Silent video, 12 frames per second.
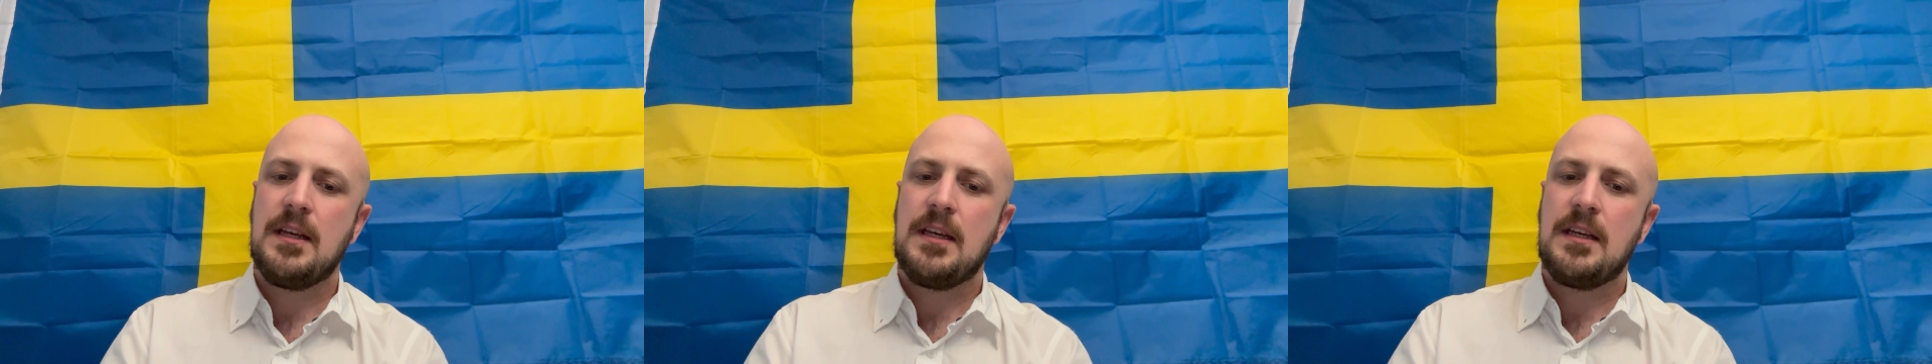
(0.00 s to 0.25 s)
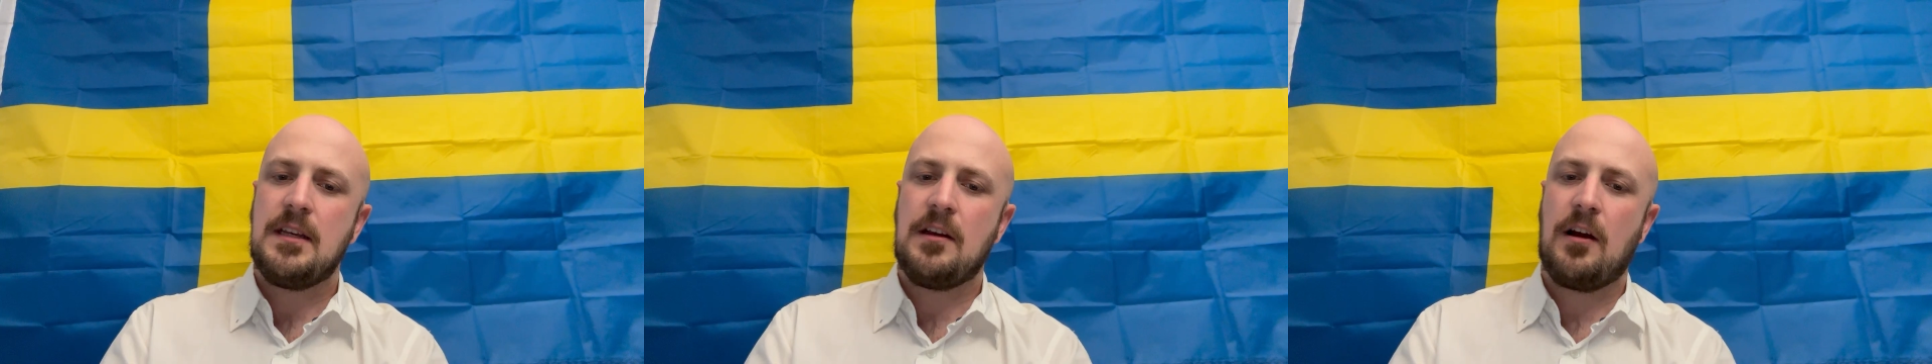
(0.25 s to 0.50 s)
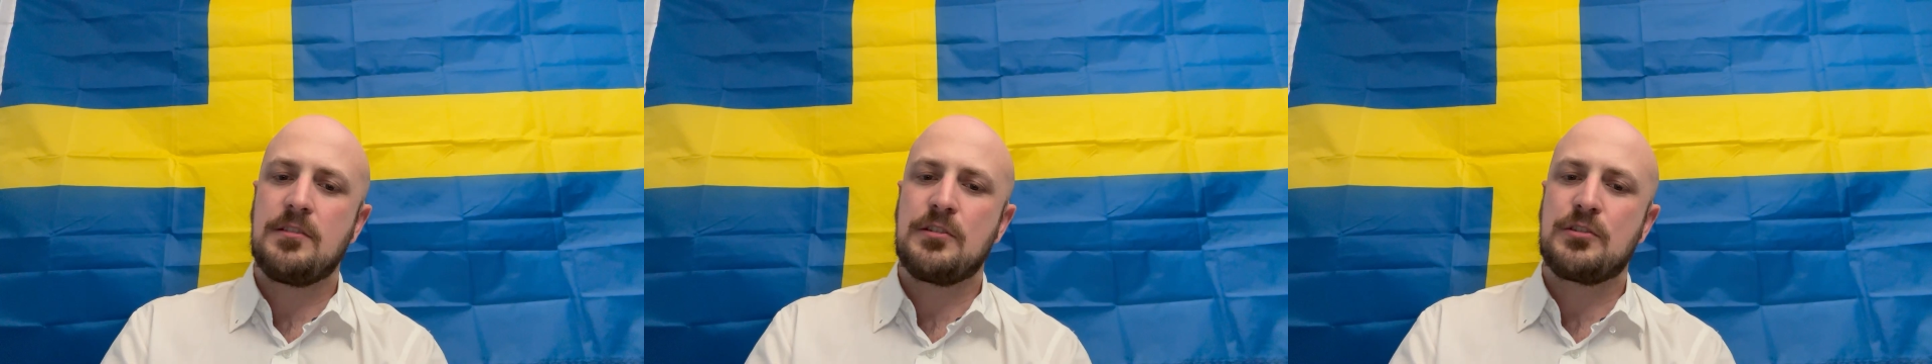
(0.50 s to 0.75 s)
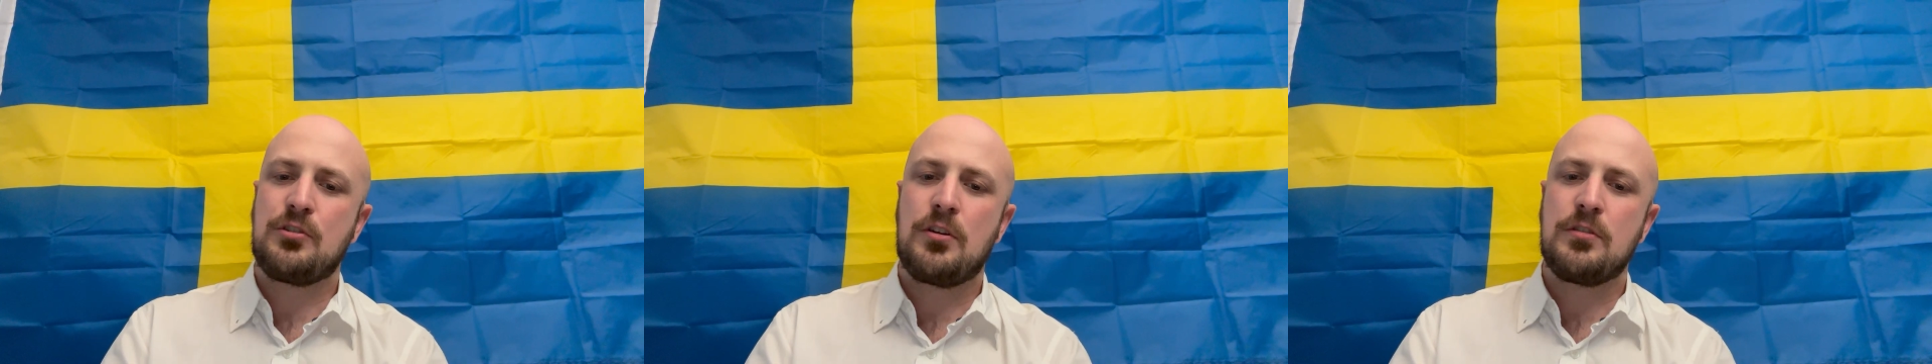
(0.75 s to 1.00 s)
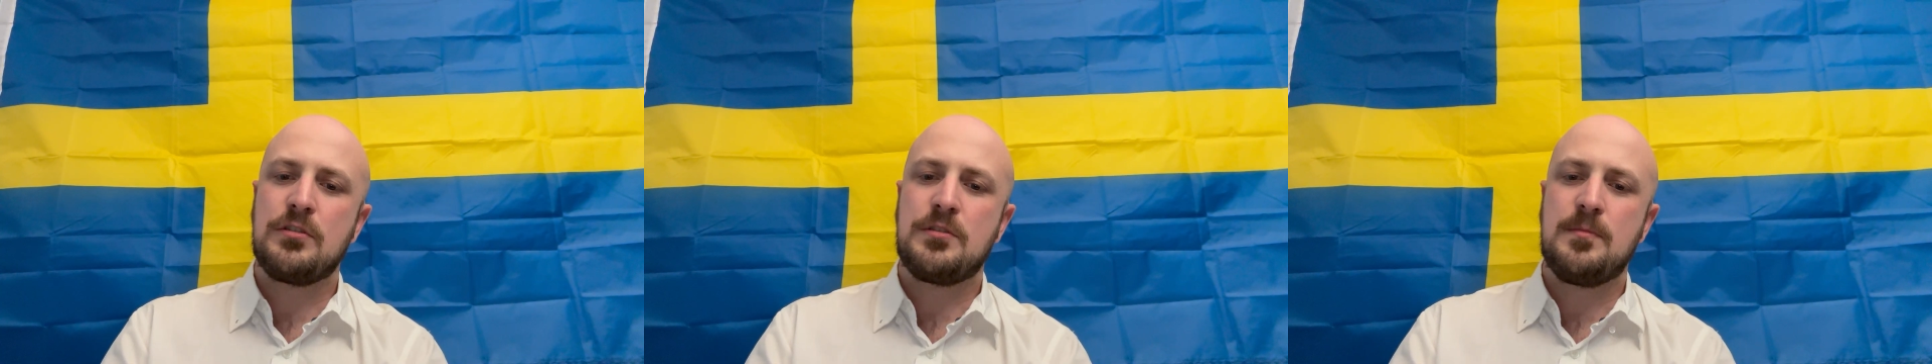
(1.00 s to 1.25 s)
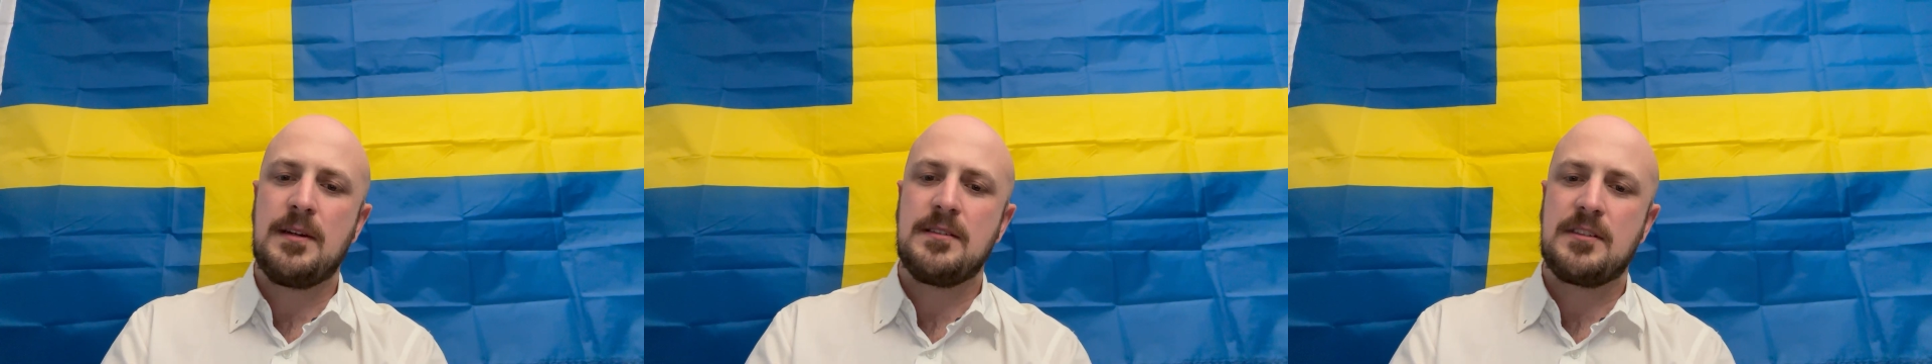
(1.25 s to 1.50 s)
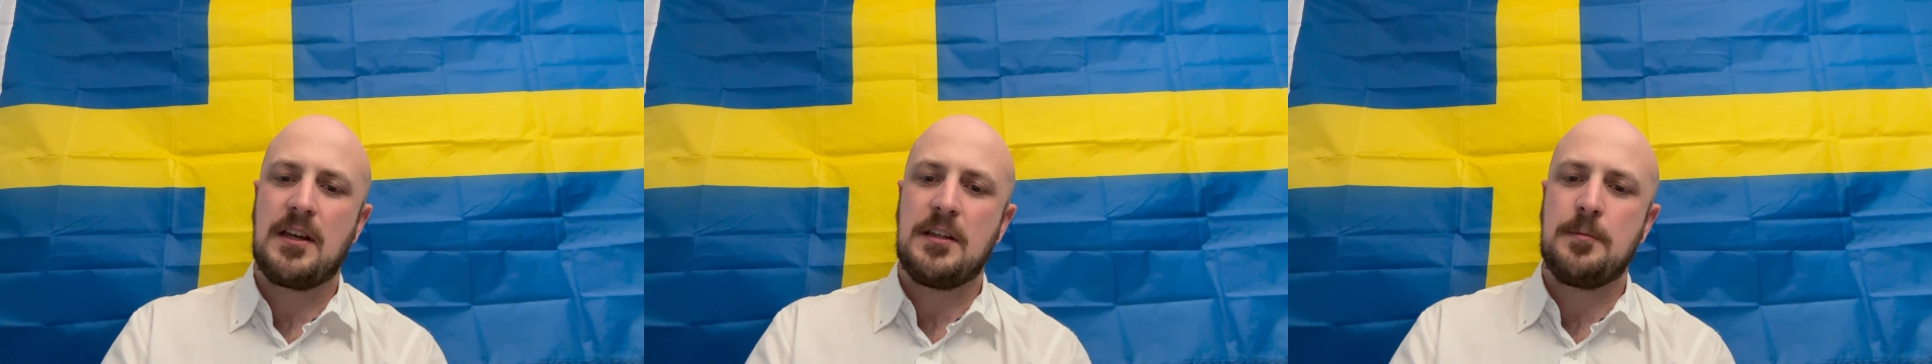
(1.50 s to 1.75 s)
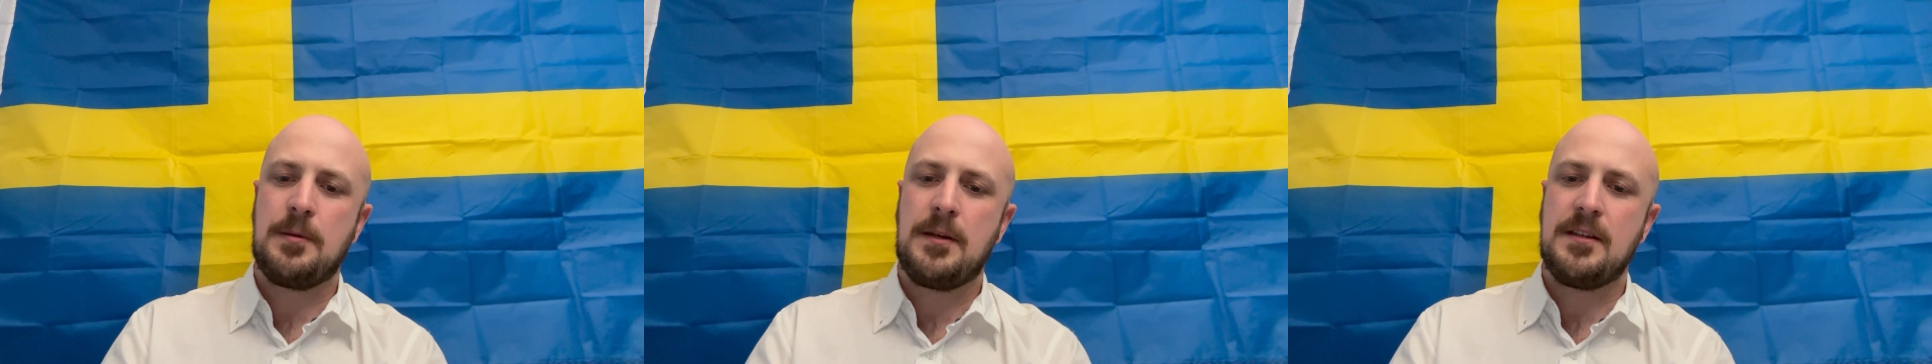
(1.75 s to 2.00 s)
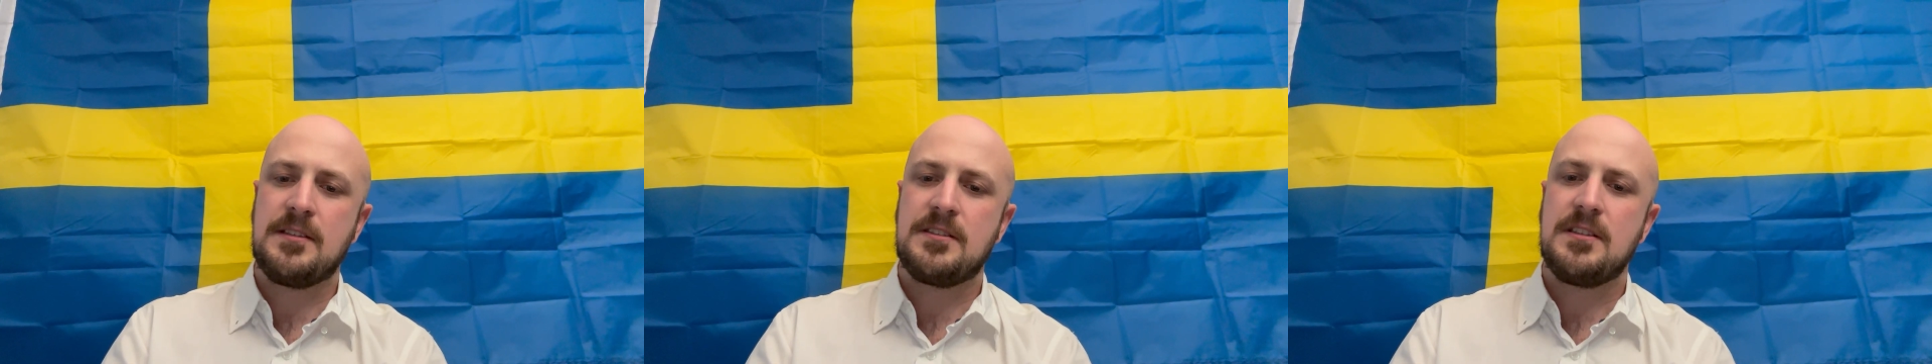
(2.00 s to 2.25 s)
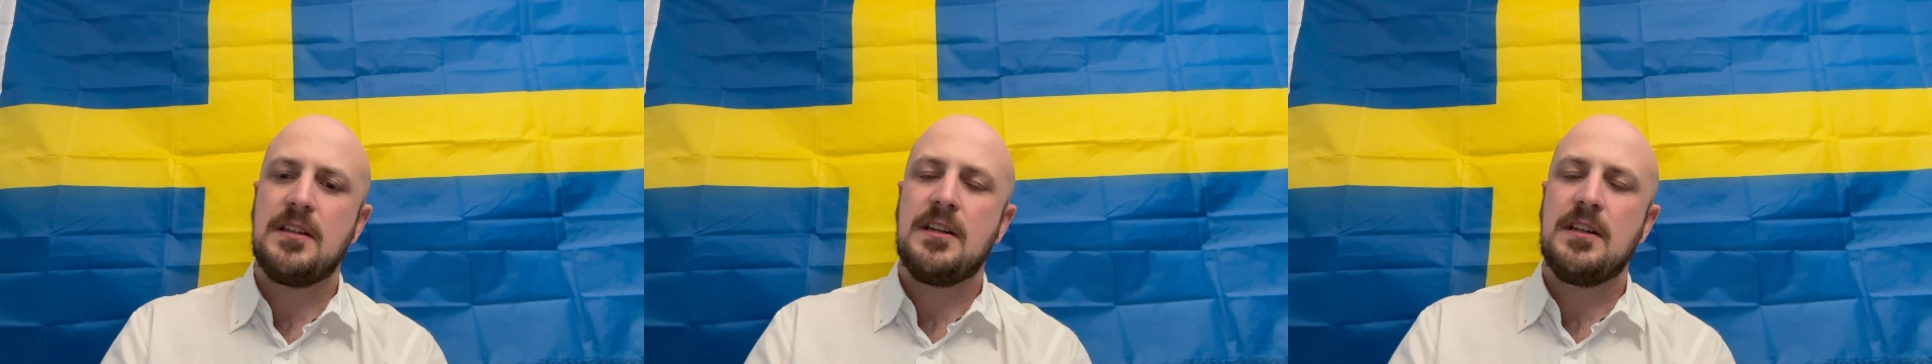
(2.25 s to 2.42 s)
He also struggled to maintain the peace,